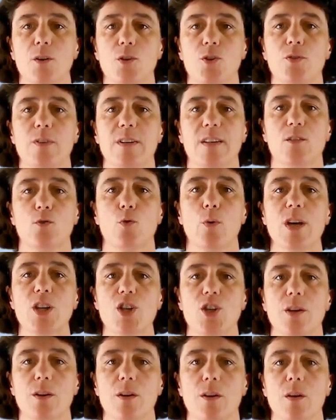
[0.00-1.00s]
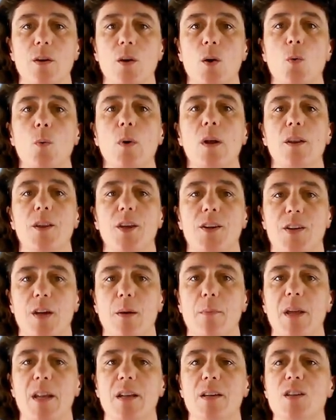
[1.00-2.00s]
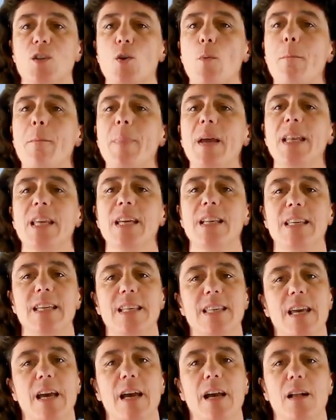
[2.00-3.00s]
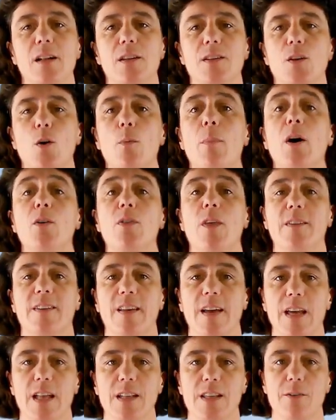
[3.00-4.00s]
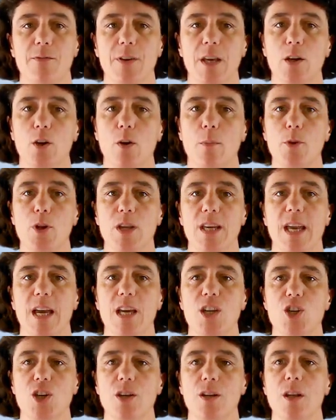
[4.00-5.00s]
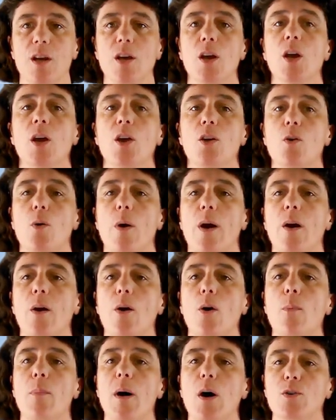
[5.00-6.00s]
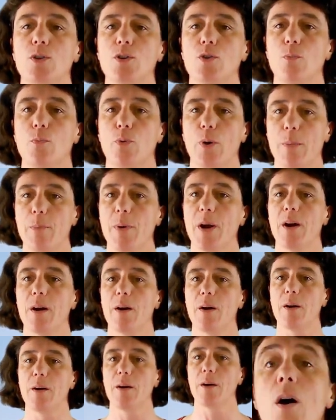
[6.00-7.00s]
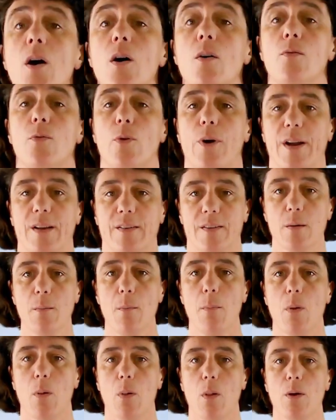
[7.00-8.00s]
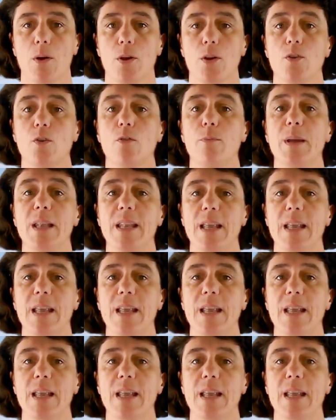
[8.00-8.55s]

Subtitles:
to this question will determine so many details about the scientific communication you are about to prepare. For example, you've been